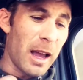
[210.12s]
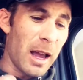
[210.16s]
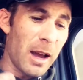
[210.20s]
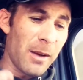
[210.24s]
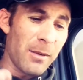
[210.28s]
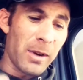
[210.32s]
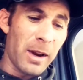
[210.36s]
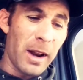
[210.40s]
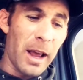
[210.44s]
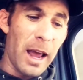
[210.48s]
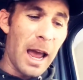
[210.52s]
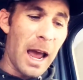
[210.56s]

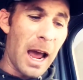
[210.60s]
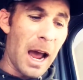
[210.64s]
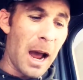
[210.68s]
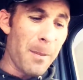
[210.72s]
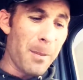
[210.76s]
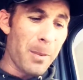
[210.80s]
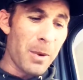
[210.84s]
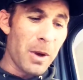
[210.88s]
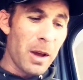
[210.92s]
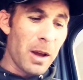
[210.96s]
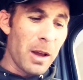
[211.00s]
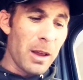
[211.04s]
have an
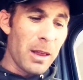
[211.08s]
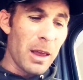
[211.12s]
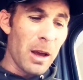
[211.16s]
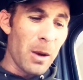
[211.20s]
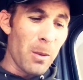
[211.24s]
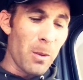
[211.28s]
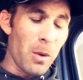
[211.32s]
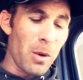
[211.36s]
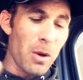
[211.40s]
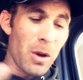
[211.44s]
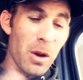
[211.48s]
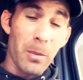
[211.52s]
app
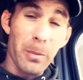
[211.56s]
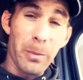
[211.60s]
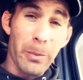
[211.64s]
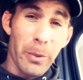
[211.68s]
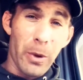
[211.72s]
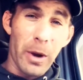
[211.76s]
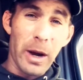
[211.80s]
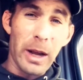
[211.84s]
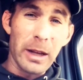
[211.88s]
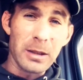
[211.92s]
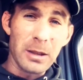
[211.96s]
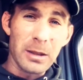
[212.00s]
that will
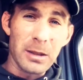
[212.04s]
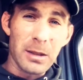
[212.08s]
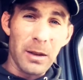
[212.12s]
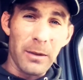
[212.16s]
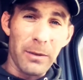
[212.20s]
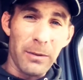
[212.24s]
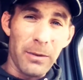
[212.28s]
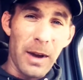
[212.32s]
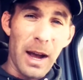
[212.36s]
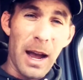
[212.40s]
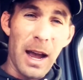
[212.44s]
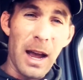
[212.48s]
compress
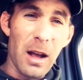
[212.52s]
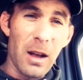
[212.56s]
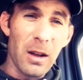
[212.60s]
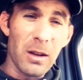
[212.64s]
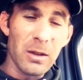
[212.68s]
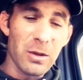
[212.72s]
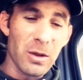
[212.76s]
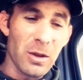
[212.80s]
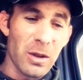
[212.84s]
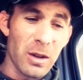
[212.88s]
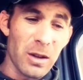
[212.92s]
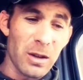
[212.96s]
the
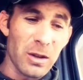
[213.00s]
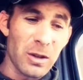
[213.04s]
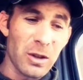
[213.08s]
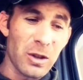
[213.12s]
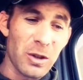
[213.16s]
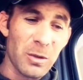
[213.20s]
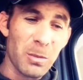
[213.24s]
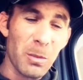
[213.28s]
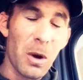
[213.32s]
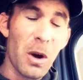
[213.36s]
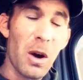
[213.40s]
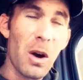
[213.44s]
file so that
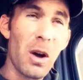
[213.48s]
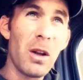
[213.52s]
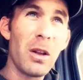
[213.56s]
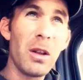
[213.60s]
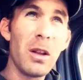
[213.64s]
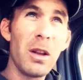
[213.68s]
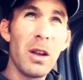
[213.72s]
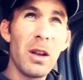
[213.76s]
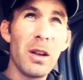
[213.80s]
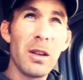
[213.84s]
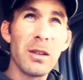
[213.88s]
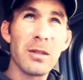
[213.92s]
it's
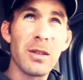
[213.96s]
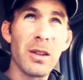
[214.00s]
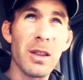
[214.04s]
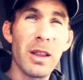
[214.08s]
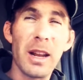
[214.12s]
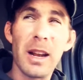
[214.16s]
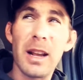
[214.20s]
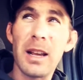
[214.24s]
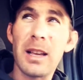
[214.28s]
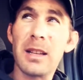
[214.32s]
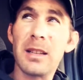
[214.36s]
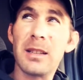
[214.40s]
small, so
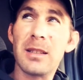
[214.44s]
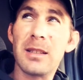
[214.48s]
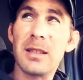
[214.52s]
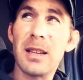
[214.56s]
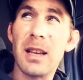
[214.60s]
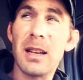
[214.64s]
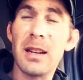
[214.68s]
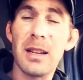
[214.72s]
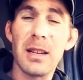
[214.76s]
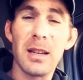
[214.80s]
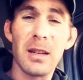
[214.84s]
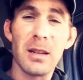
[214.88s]
that I can
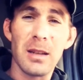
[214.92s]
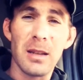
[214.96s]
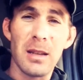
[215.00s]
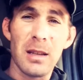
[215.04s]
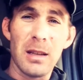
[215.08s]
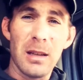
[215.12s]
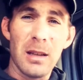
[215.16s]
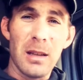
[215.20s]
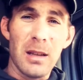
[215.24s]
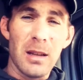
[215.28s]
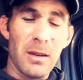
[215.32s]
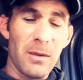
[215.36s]
send it
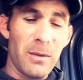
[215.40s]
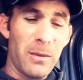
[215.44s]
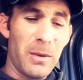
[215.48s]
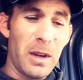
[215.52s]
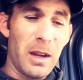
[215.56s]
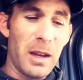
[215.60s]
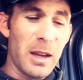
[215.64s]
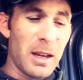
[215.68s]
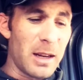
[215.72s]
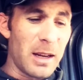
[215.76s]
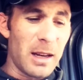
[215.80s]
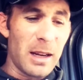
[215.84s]

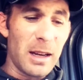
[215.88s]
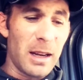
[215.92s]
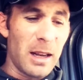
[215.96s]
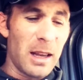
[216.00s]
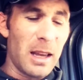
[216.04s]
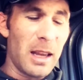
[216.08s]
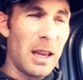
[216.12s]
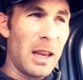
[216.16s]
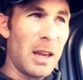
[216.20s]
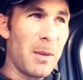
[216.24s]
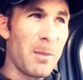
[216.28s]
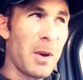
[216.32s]
via an
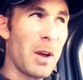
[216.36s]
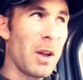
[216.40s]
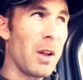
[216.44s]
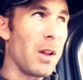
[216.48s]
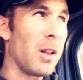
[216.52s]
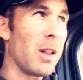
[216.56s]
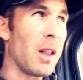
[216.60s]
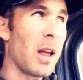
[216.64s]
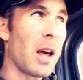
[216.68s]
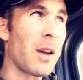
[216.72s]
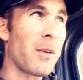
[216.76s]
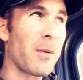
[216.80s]
email.
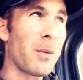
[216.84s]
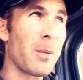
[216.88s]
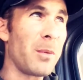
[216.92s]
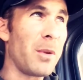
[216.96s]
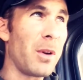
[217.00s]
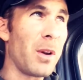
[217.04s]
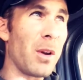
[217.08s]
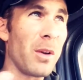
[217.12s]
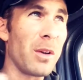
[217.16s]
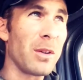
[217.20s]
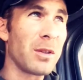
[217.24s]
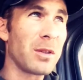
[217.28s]
A lot of them,
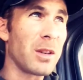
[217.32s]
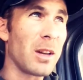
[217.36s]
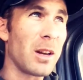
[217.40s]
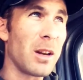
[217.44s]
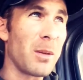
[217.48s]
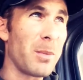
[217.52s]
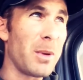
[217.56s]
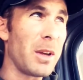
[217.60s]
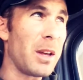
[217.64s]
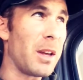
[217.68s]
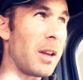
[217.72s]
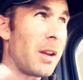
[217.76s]
it's going
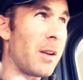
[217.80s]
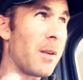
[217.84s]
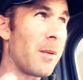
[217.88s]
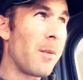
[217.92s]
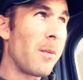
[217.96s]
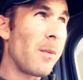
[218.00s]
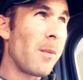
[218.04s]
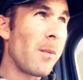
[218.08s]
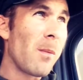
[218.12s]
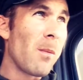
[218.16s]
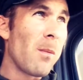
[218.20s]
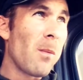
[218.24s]
to be
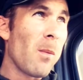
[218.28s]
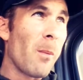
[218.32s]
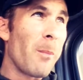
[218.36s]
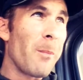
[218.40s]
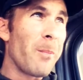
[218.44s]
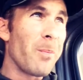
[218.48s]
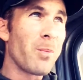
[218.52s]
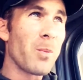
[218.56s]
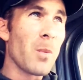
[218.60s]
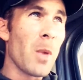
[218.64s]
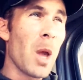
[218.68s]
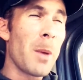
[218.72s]

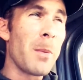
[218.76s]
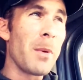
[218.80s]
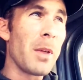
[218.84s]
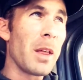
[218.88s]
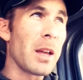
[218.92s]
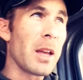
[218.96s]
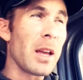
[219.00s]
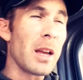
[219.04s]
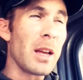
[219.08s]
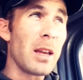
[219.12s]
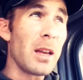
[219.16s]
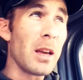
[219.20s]
maybe
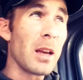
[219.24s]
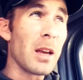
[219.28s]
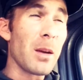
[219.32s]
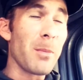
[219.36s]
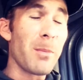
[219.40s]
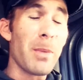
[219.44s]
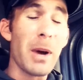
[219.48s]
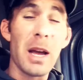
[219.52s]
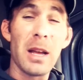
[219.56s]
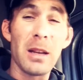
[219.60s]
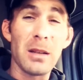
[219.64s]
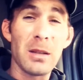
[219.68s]
like a
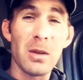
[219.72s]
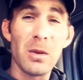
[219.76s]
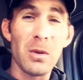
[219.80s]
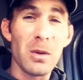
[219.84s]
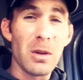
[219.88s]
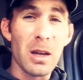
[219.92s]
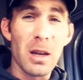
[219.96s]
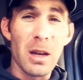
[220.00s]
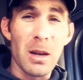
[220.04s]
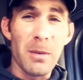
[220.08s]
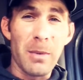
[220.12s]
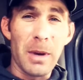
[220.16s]
gigabyte, 2
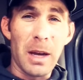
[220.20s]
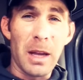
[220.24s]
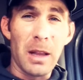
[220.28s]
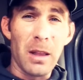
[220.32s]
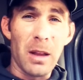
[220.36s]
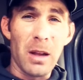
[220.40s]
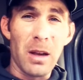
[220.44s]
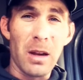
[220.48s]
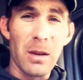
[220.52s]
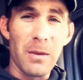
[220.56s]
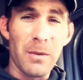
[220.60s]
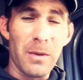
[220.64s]
gigabyte
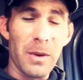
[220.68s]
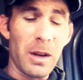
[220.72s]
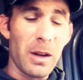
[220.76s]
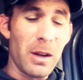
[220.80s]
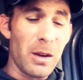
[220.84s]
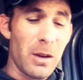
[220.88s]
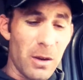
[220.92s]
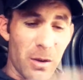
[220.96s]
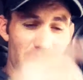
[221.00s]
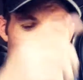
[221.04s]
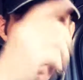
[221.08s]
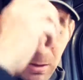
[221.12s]
long
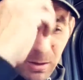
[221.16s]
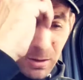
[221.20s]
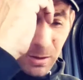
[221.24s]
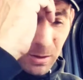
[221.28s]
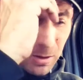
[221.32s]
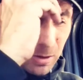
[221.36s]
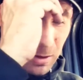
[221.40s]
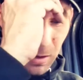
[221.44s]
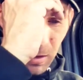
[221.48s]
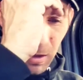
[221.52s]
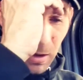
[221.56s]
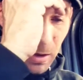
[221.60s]
video.
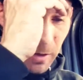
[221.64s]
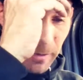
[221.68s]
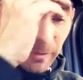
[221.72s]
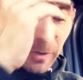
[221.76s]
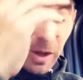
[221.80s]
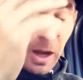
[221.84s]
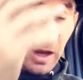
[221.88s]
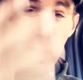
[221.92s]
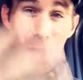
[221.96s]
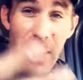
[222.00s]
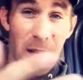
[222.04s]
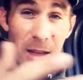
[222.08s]

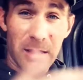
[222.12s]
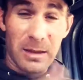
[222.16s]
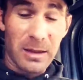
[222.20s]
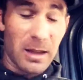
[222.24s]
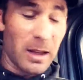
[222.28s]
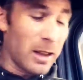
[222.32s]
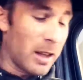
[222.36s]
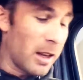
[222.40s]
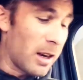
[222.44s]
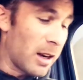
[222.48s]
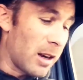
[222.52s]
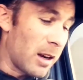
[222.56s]
I can't
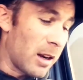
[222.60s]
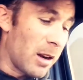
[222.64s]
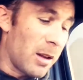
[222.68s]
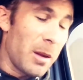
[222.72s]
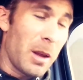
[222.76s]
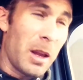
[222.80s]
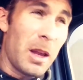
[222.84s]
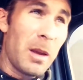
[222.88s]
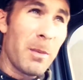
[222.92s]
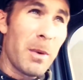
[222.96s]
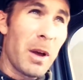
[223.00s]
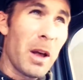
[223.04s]
send that in an
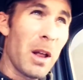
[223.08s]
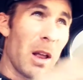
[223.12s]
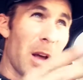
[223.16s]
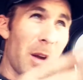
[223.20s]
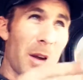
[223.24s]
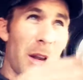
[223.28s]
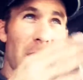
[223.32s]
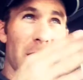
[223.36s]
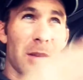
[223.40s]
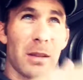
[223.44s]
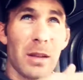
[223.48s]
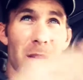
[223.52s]
email.
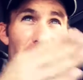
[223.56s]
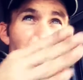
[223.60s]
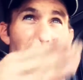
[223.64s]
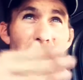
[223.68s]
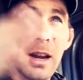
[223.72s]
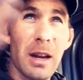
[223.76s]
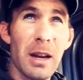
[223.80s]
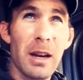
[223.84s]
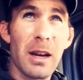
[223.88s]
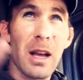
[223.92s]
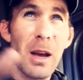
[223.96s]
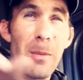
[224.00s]
I'd have to
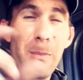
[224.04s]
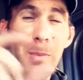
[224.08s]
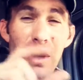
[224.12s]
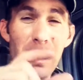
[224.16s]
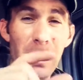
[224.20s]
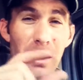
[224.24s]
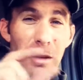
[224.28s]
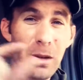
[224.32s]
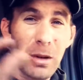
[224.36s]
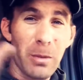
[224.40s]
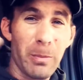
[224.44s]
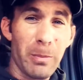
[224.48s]
cut it up
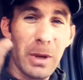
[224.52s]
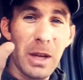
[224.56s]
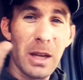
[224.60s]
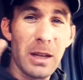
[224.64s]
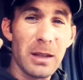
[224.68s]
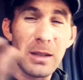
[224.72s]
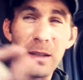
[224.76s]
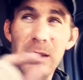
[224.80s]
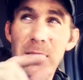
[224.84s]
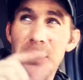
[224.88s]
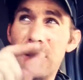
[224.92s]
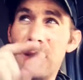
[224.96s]
into little
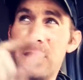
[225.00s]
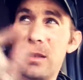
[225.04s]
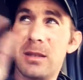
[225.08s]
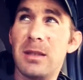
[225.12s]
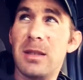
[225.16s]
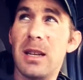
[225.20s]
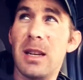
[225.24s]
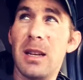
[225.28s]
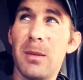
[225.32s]
pieces and